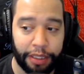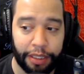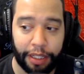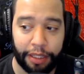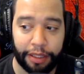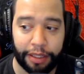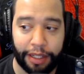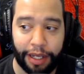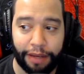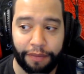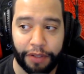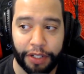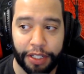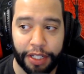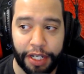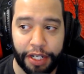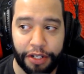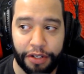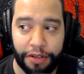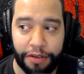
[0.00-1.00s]
on the
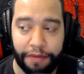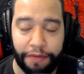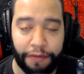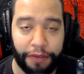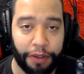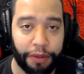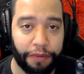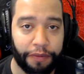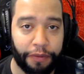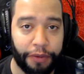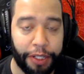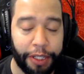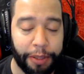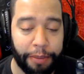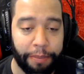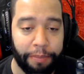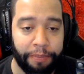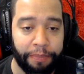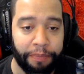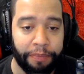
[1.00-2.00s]
conversation, feel free.
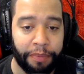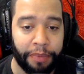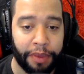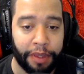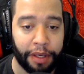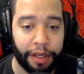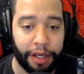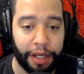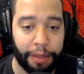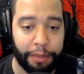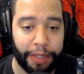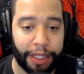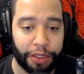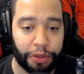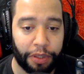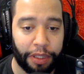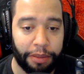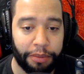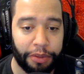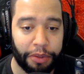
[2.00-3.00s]
That's
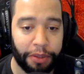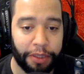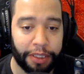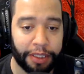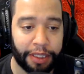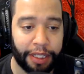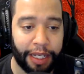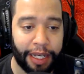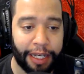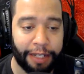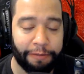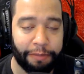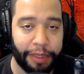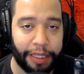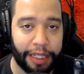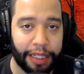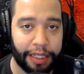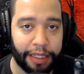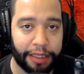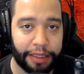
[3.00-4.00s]
why I'm doing this live,
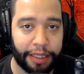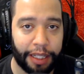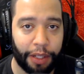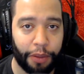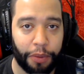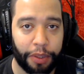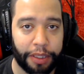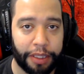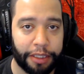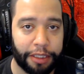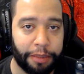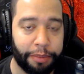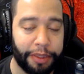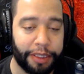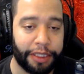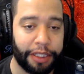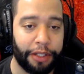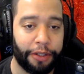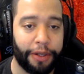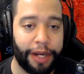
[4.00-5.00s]
because I want this to be
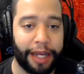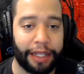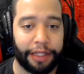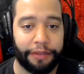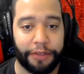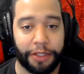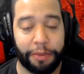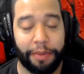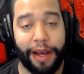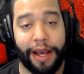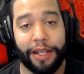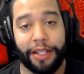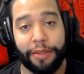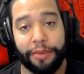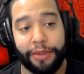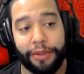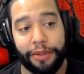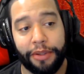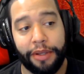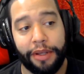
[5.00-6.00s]
as interactive as
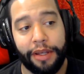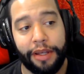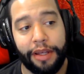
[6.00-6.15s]
possible.